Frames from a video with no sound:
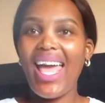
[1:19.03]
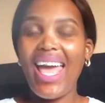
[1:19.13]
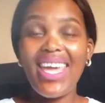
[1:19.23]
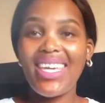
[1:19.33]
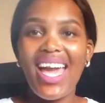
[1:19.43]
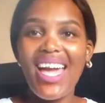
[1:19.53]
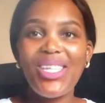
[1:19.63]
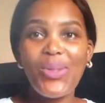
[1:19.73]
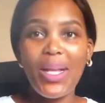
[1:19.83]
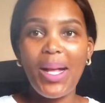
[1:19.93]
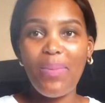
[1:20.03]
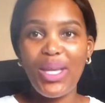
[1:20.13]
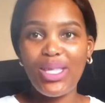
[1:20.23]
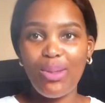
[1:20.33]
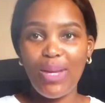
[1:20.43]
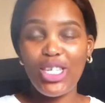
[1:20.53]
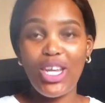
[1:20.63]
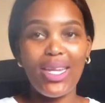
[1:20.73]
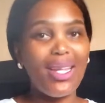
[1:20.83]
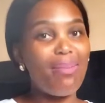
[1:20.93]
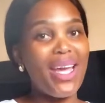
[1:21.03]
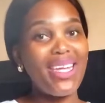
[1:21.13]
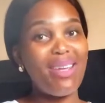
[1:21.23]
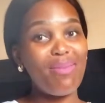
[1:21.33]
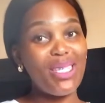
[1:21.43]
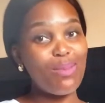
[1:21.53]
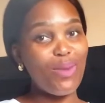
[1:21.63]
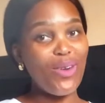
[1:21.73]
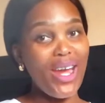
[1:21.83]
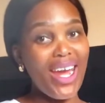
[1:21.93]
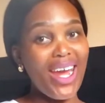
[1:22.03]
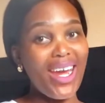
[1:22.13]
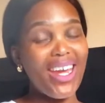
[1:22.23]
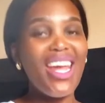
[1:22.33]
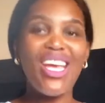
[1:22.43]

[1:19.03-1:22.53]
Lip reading: Hey guys, welcome back to my channel. My name is Marae.